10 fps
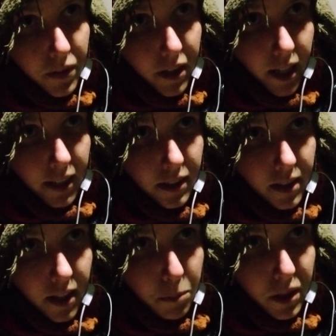the
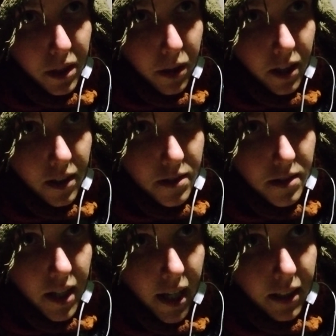99 bead
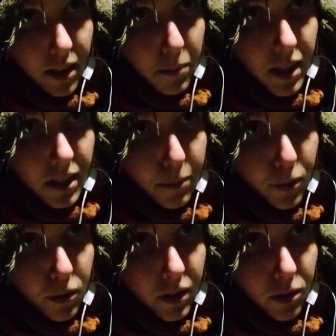malas, and I made them all